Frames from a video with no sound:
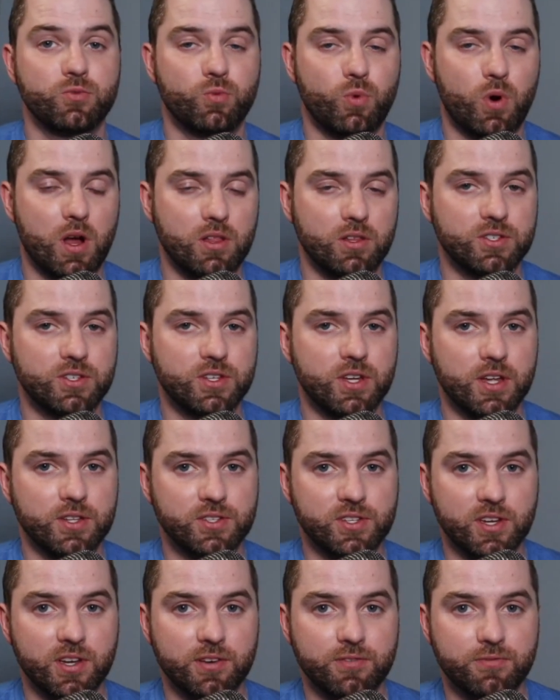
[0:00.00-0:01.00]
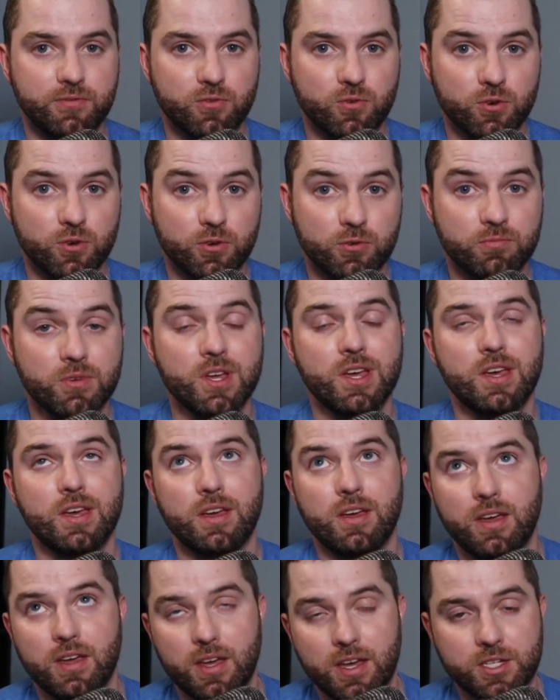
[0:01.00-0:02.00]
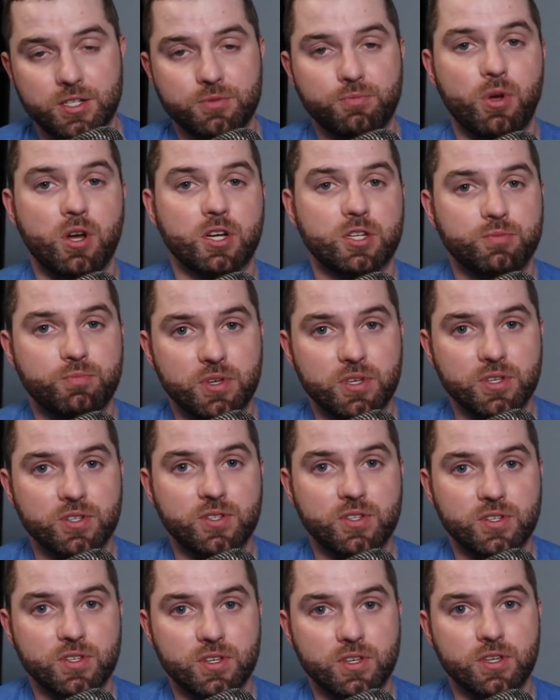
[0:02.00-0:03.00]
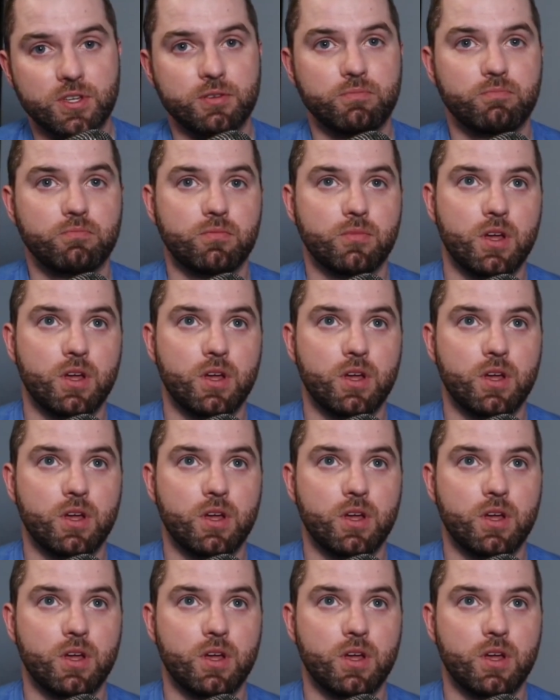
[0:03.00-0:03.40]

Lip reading: wireless headset for Xbox, PC,